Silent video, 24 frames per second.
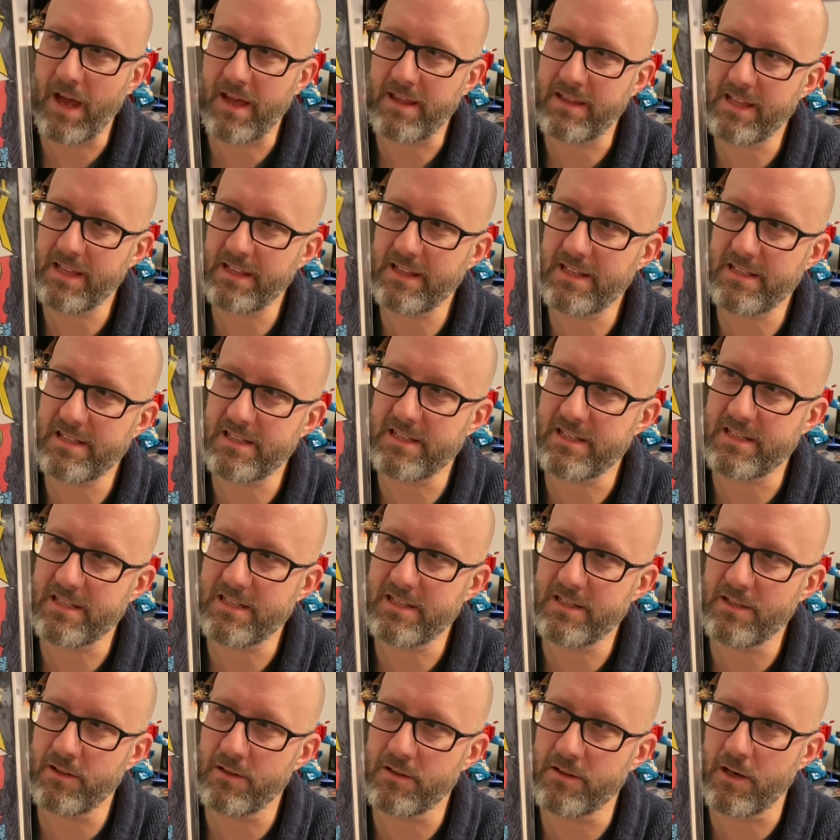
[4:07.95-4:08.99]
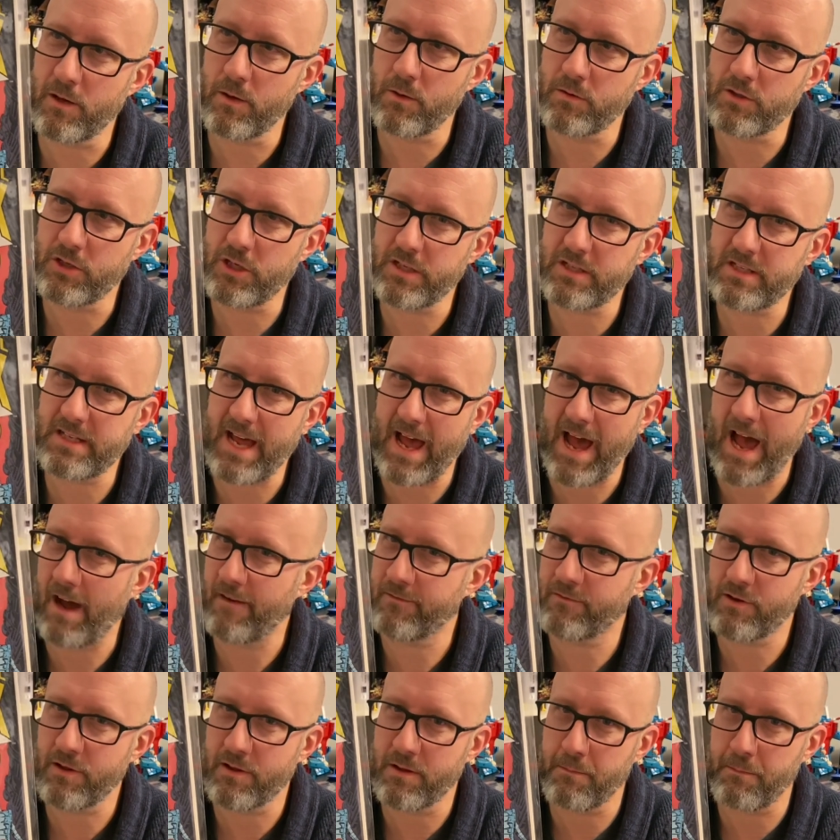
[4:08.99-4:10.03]
I think this is still, though, just
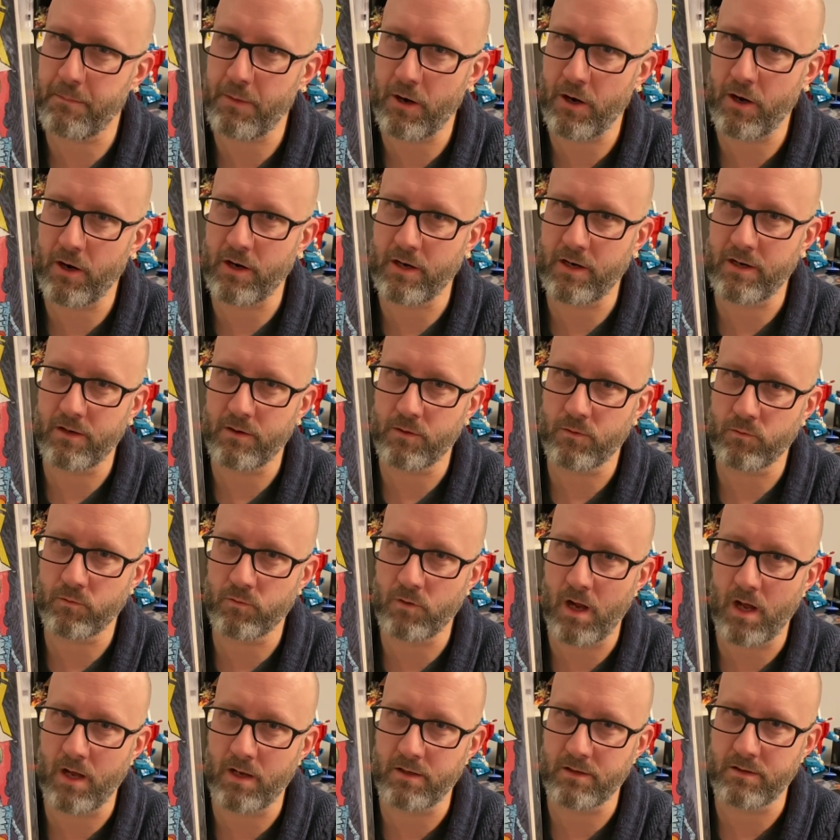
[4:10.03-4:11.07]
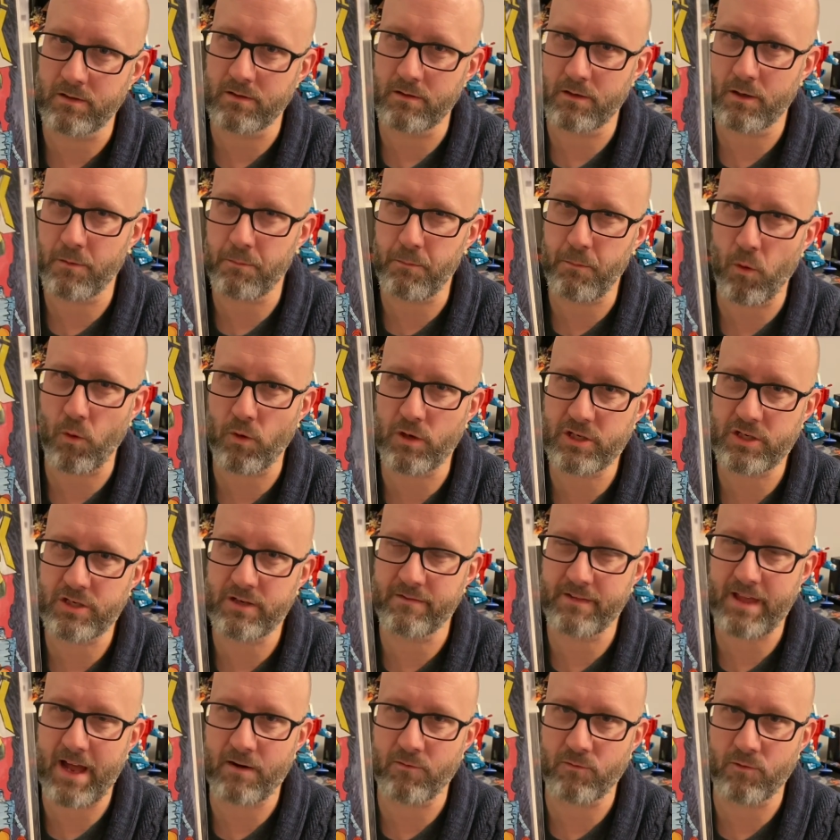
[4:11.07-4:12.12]
after the Byrne run, or portion
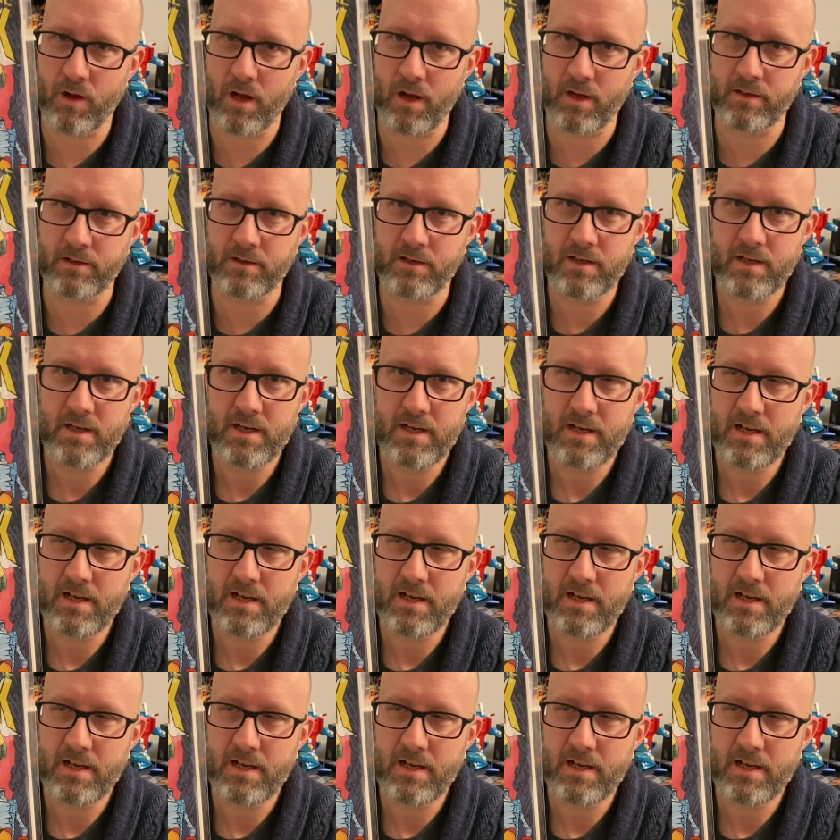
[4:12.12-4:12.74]
of that run,